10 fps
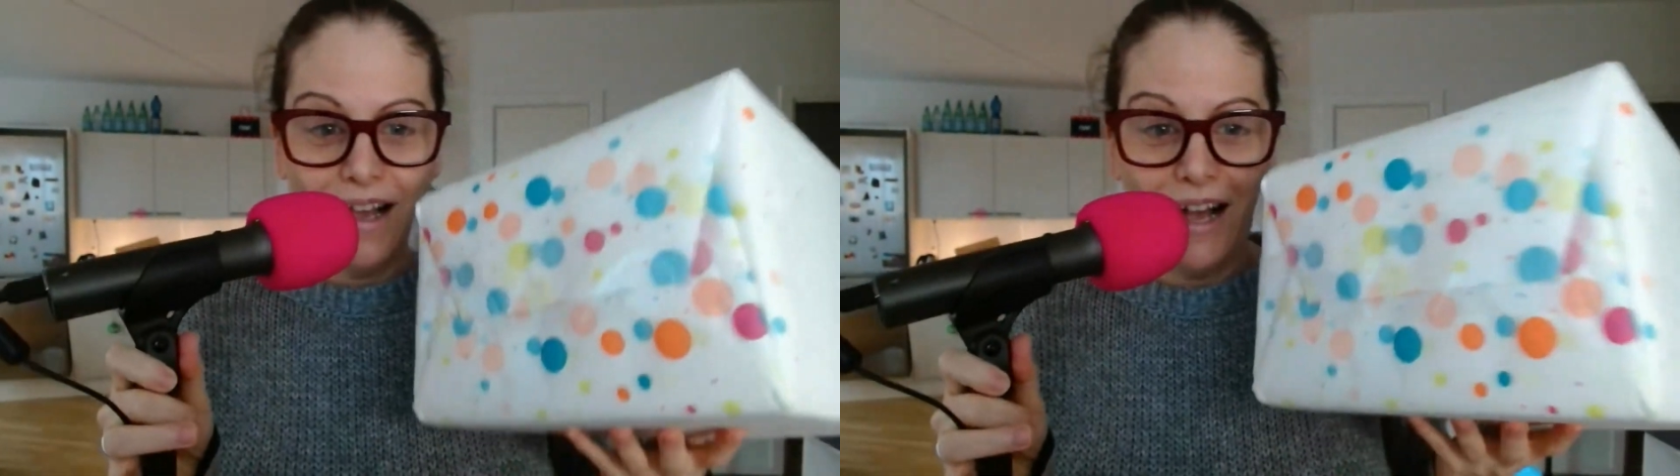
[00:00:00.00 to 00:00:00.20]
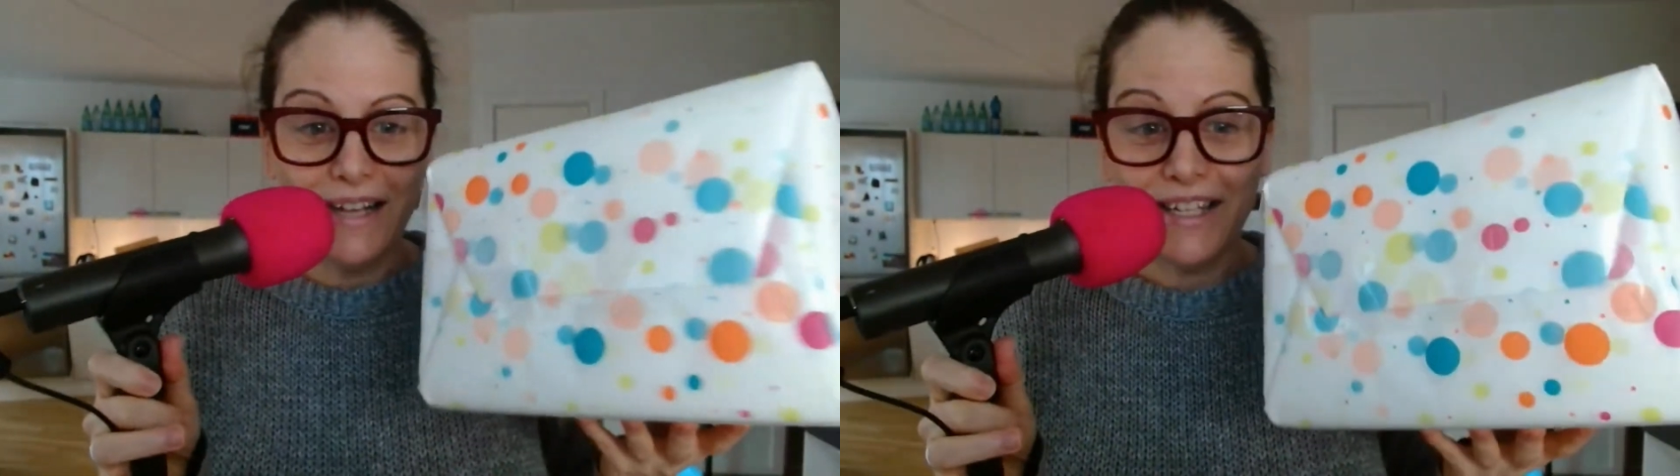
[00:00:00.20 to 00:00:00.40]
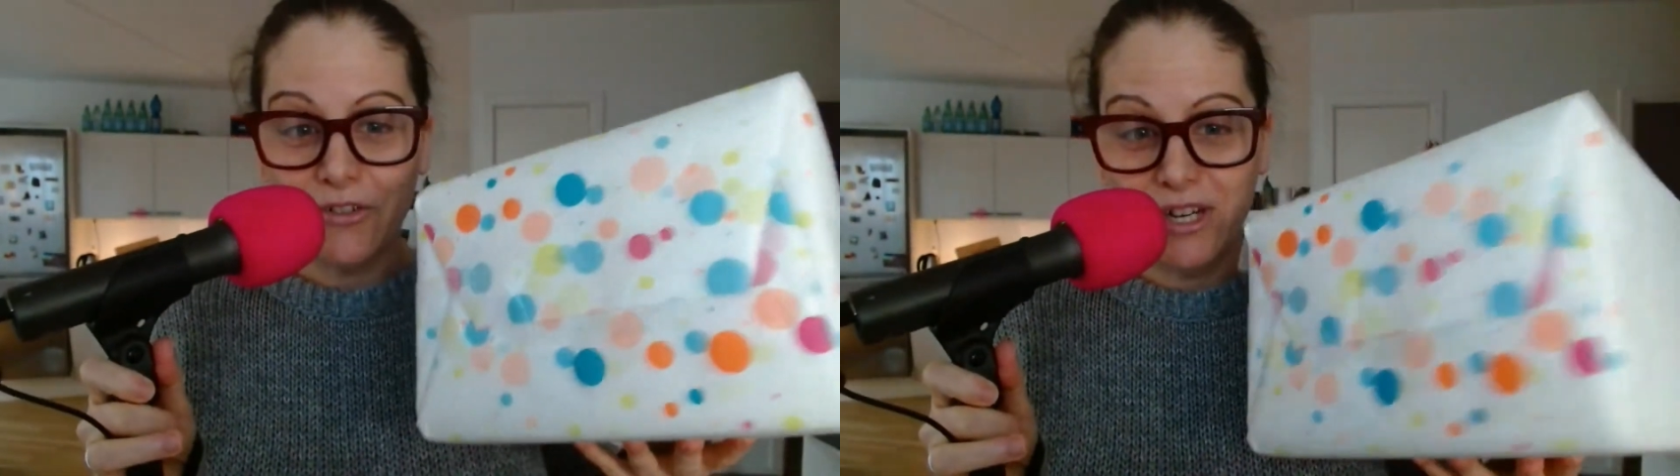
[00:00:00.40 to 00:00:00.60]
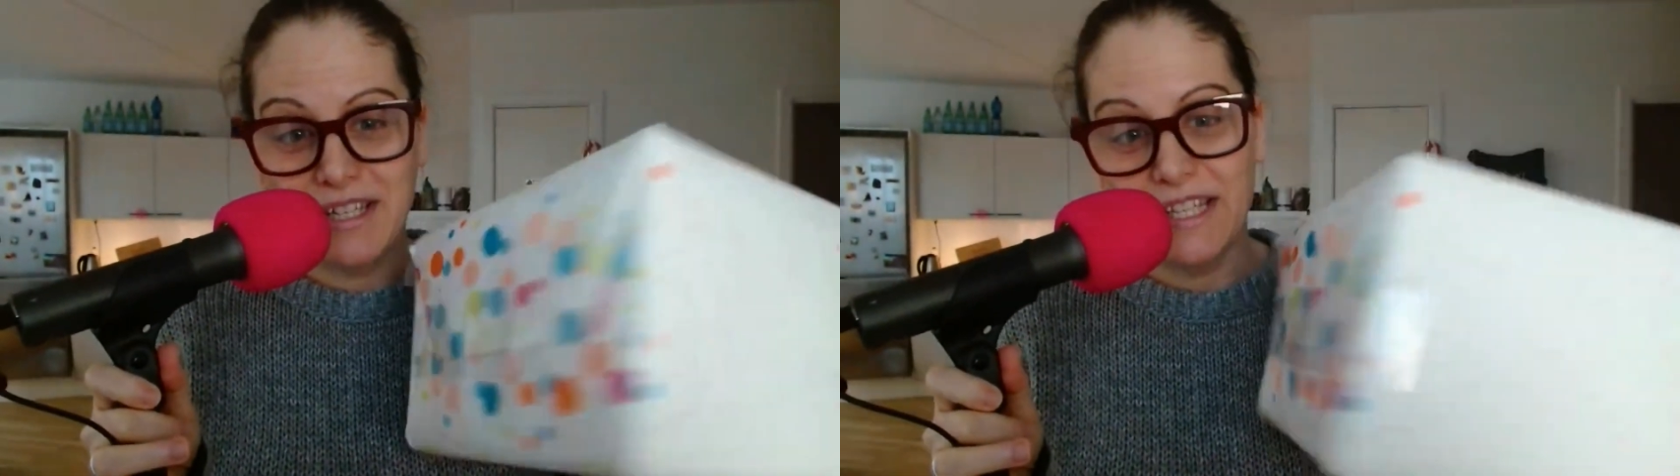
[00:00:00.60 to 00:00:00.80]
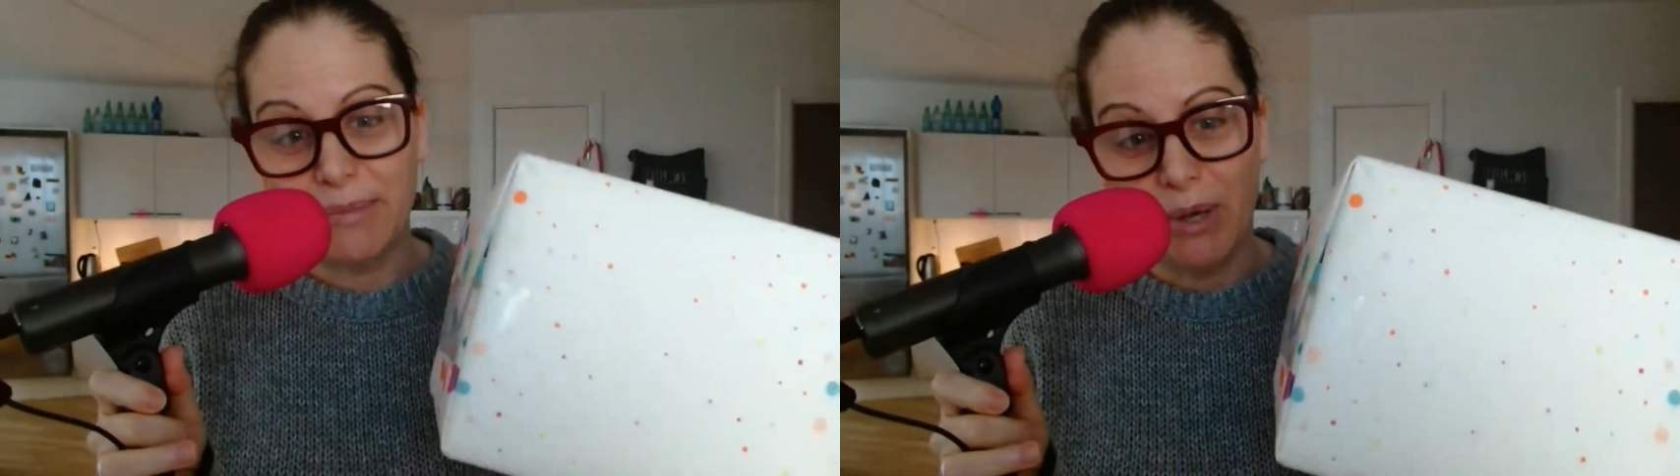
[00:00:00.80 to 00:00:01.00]
I
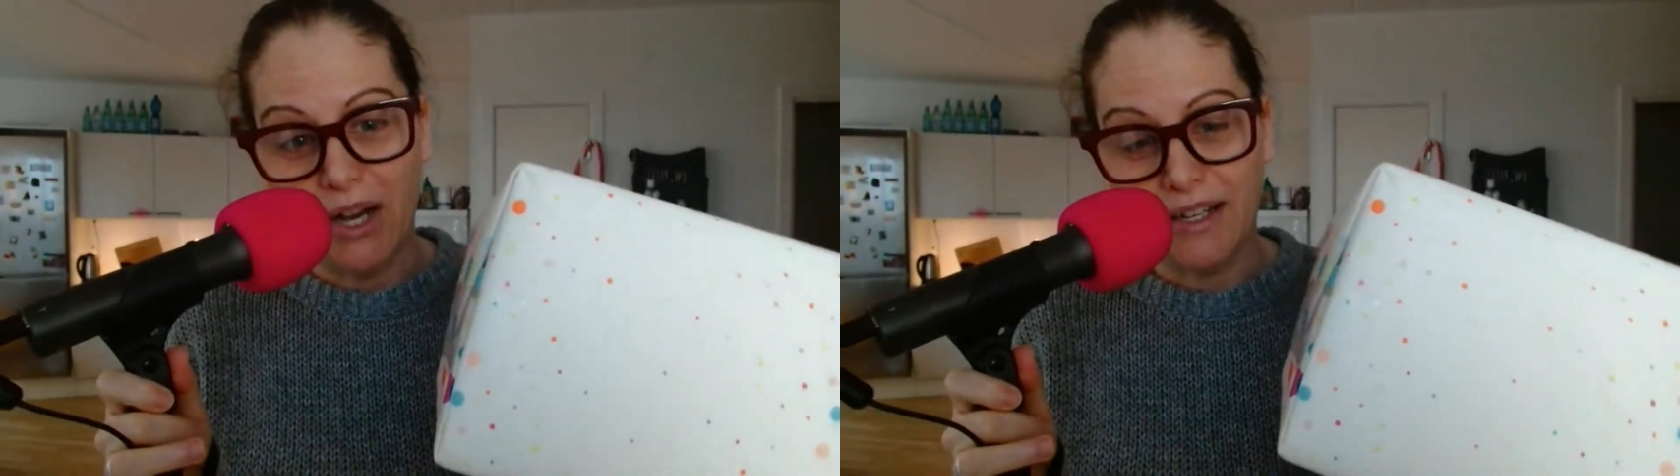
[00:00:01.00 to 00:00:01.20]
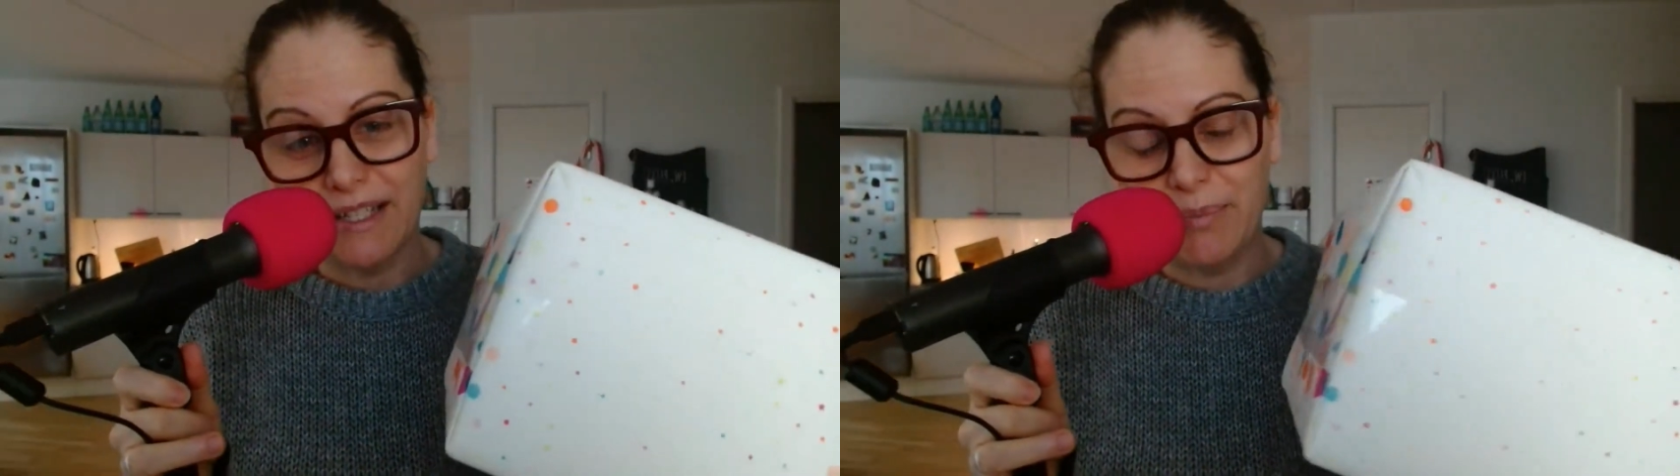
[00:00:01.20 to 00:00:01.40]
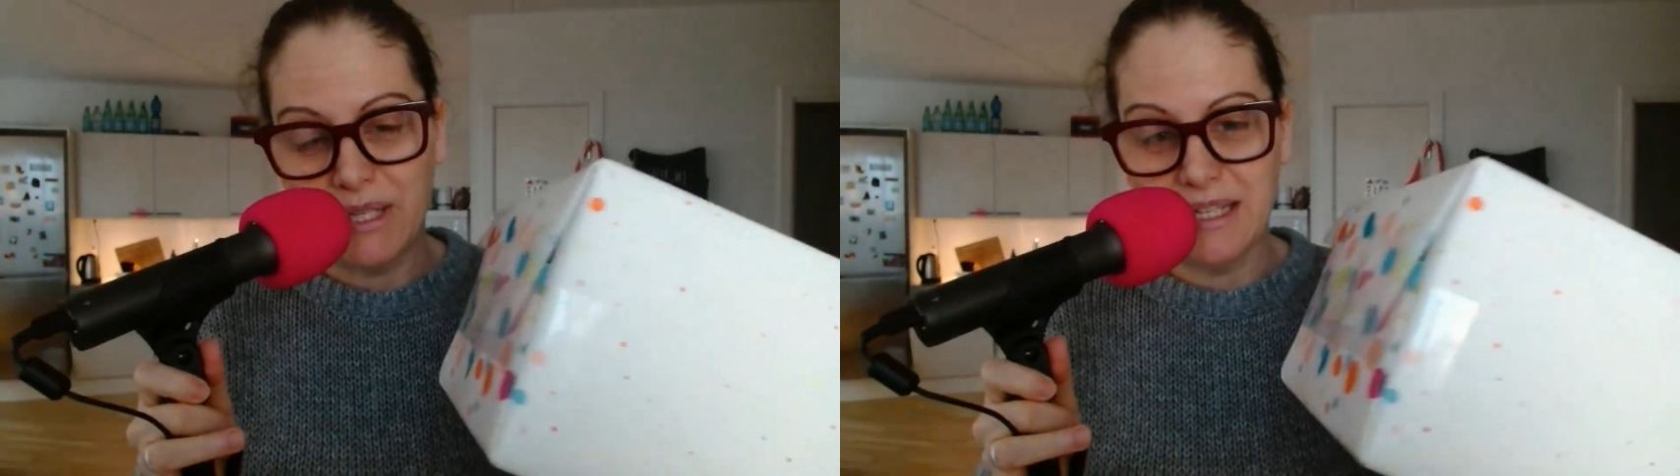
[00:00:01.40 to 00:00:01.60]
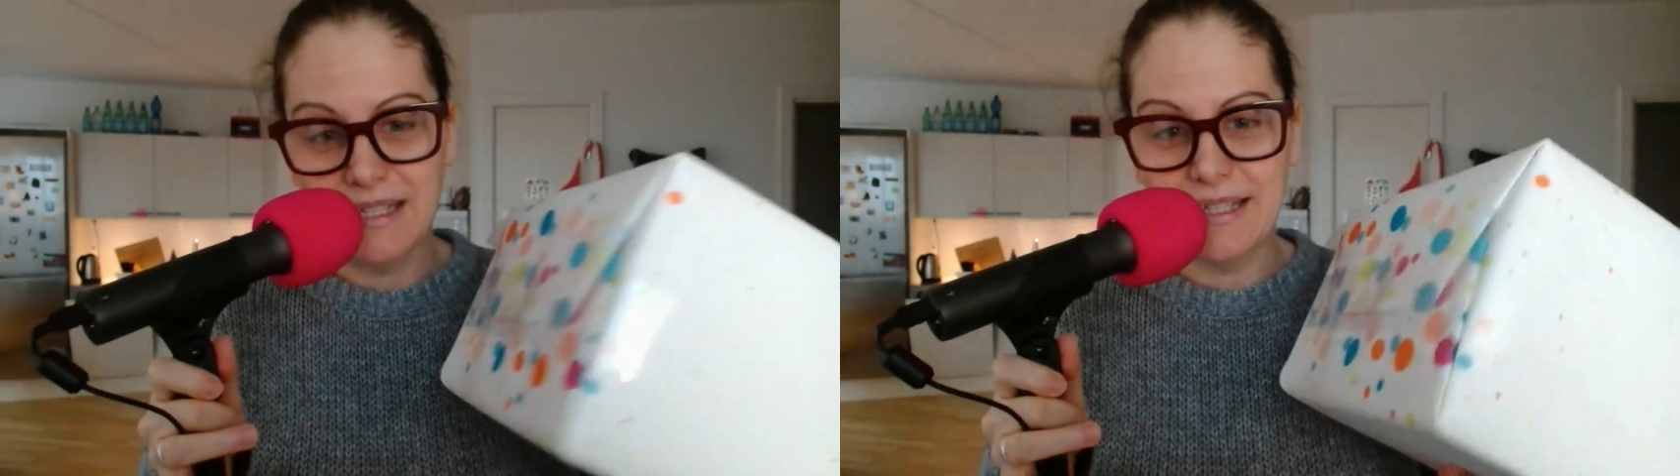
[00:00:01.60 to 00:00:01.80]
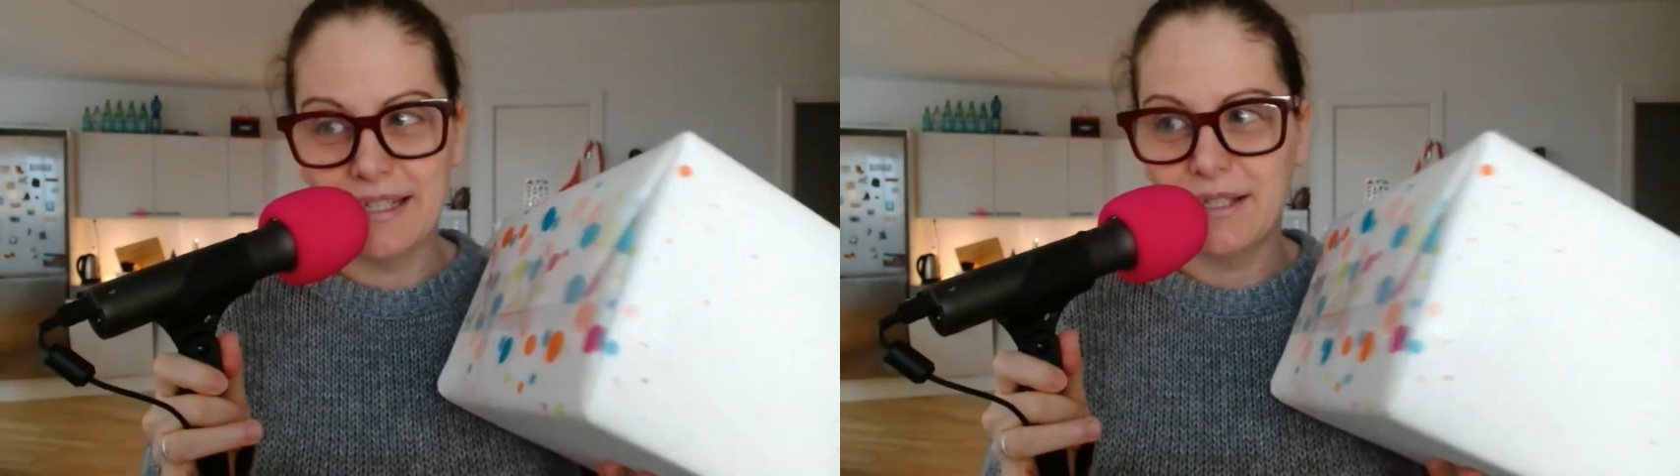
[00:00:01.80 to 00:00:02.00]
decorated this box
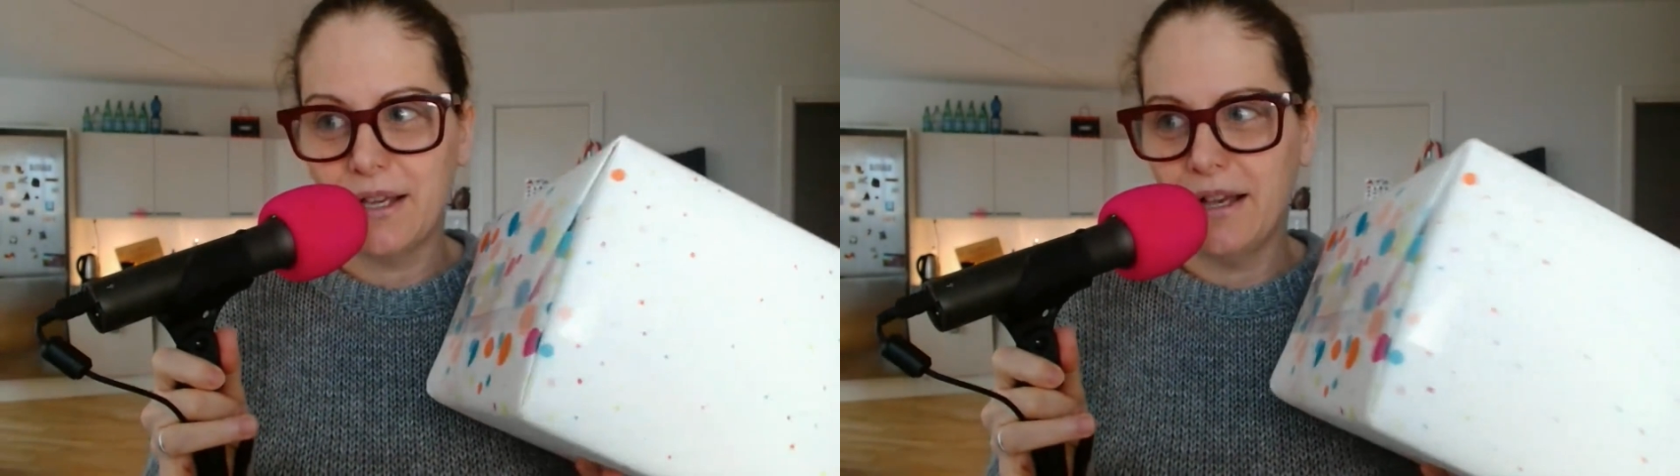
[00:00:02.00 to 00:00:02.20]
because,